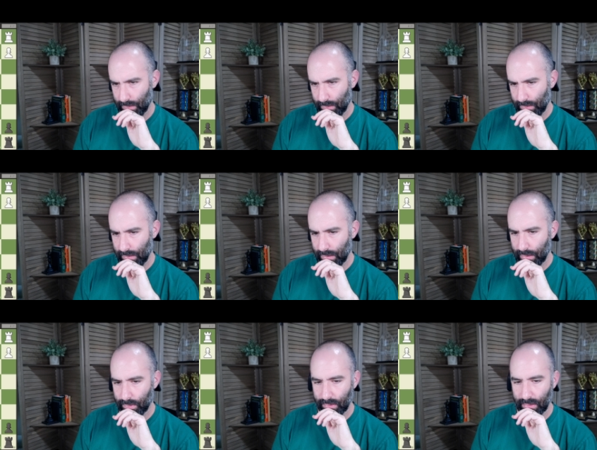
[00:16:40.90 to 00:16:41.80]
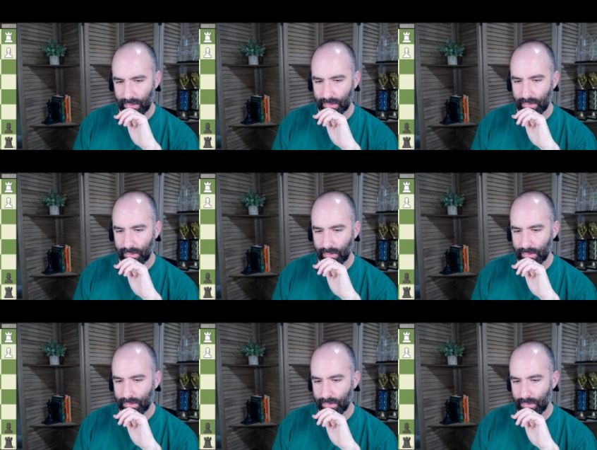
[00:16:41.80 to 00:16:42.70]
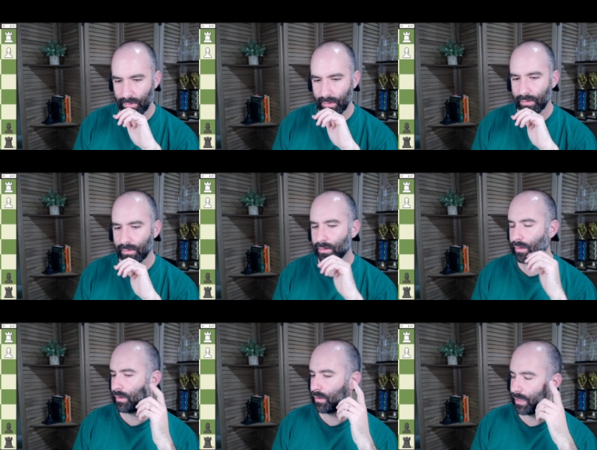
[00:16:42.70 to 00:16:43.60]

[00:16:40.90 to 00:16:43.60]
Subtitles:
Yeah, I don't really like that. Let's just do this. I